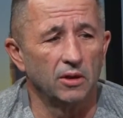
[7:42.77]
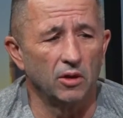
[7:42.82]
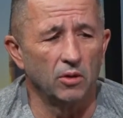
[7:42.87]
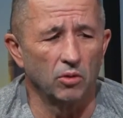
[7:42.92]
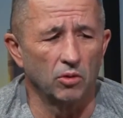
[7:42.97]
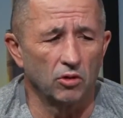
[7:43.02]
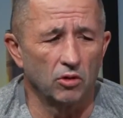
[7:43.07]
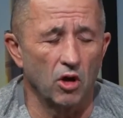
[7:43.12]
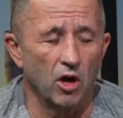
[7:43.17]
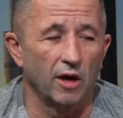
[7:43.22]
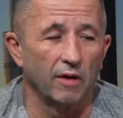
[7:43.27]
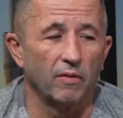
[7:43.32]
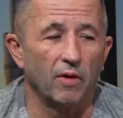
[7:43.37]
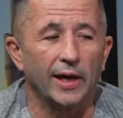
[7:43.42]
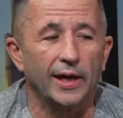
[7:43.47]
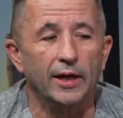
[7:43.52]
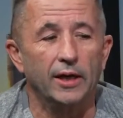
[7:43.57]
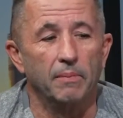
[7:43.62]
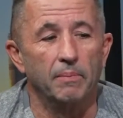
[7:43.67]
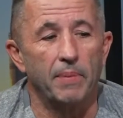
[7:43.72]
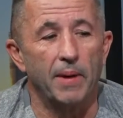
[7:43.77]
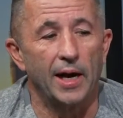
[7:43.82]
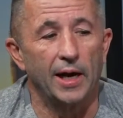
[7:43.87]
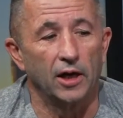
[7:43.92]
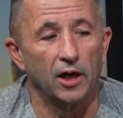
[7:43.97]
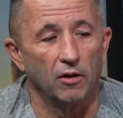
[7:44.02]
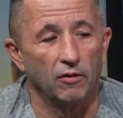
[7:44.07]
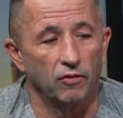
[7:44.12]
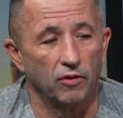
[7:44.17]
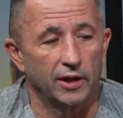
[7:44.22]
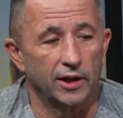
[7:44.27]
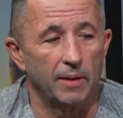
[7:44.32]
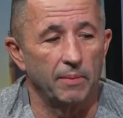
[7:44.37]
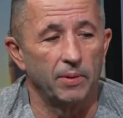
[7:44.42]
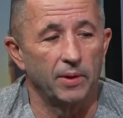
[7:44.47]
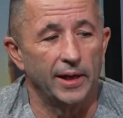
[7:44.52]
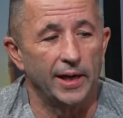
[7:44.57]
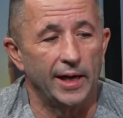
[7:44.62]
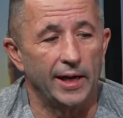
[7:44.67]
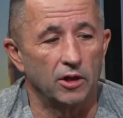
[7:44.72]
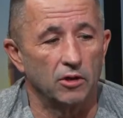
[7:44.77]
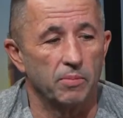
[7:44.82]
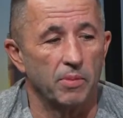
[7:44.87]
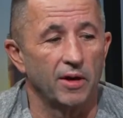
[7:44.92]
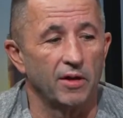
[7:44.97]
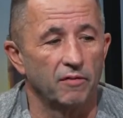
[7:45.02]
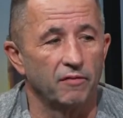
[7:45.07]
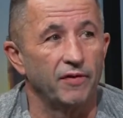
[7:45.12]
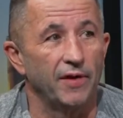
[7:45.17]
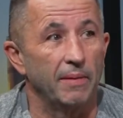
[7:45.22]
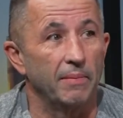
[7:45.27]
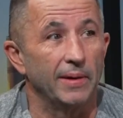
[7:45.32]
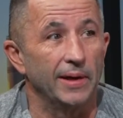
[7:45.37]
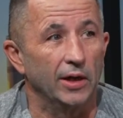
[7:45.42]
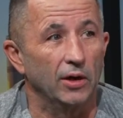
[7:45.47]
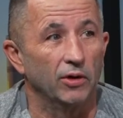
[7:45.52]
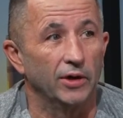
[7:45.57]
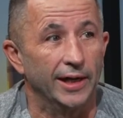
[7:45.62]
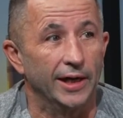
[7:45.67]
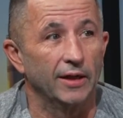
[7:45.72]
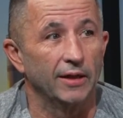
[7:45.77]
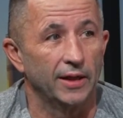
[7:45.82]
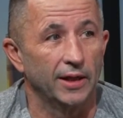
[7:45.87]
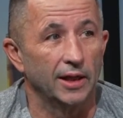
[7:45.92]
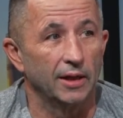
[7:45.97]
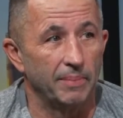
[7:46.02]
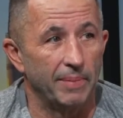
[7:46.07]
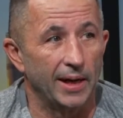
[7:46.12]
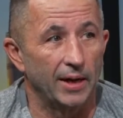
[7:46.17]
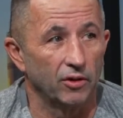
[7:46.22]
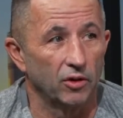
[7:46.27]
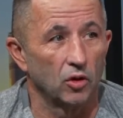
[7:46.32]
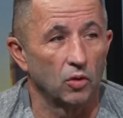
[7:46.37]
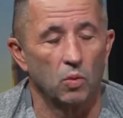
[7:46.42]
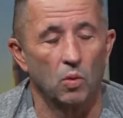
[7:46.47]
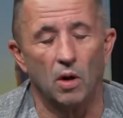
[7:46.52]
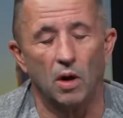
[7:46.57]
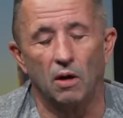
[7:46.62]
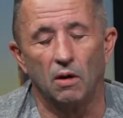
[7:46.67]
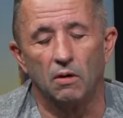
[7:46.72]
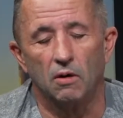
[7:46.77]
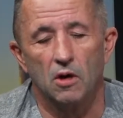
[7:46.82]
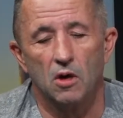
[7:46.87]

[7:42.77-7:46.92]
was kind of like an embargo for a couple of days by the family on anything about this while